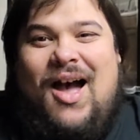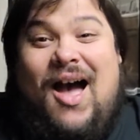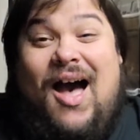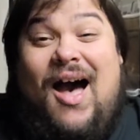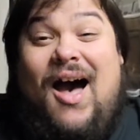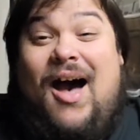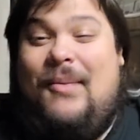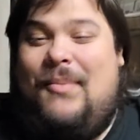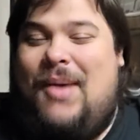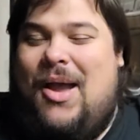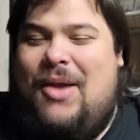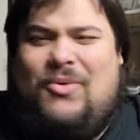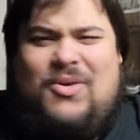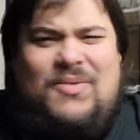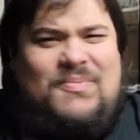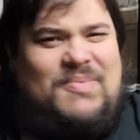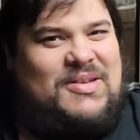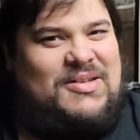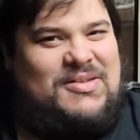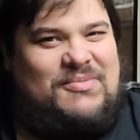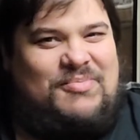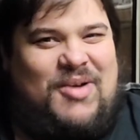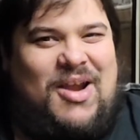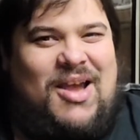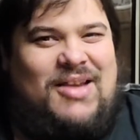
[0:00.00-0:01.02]
Um, I wouldn't be
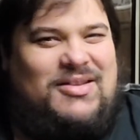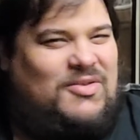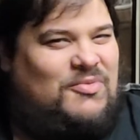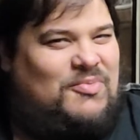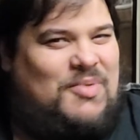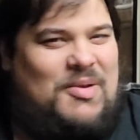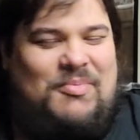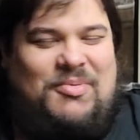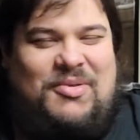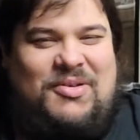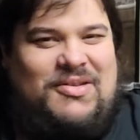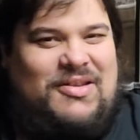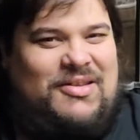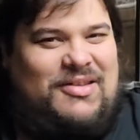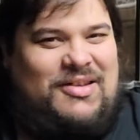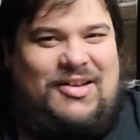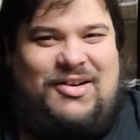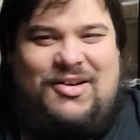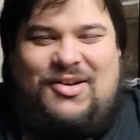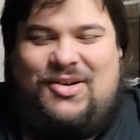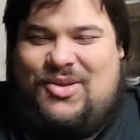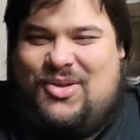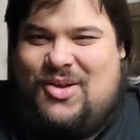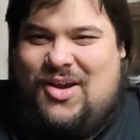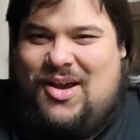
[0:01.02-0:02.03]
surprised if people in the
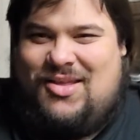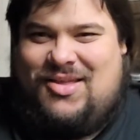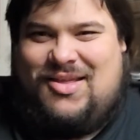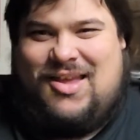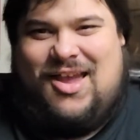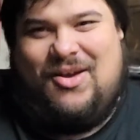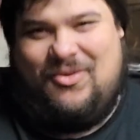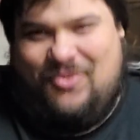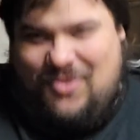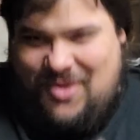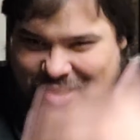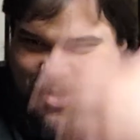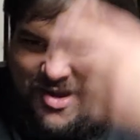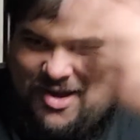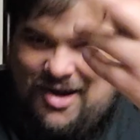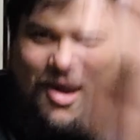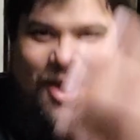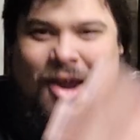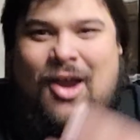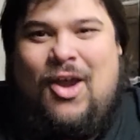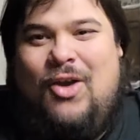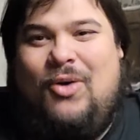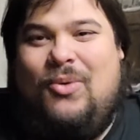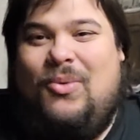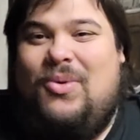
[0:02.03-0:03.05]
theater thought that when
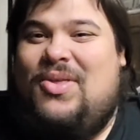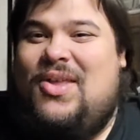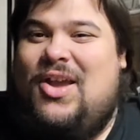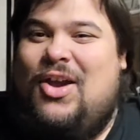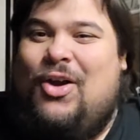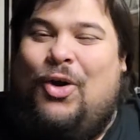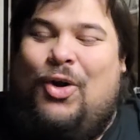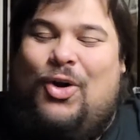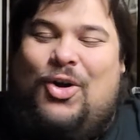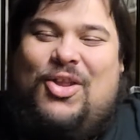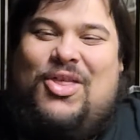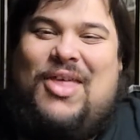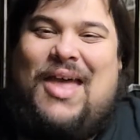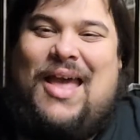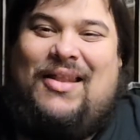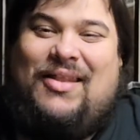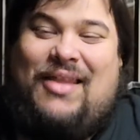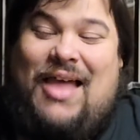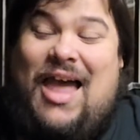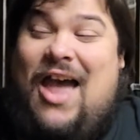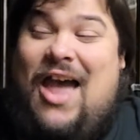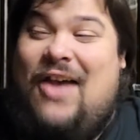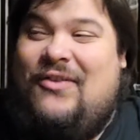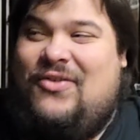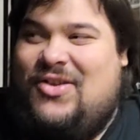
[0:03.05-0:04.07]
they when they heard that
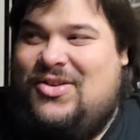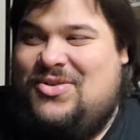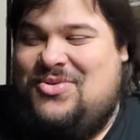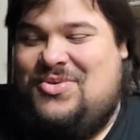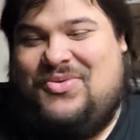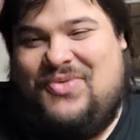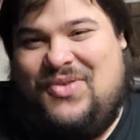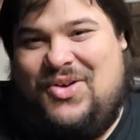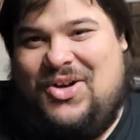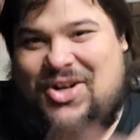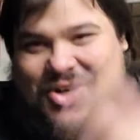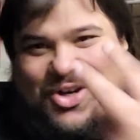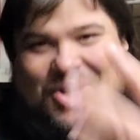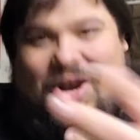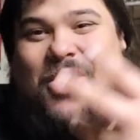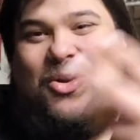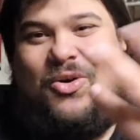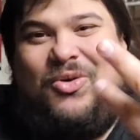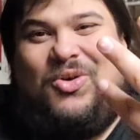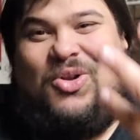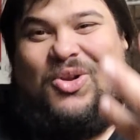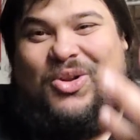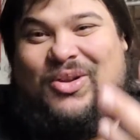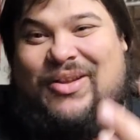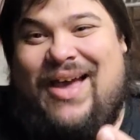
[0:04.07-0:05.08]
laugh, because it was a very
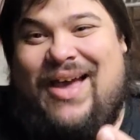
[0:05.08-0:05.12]
guttural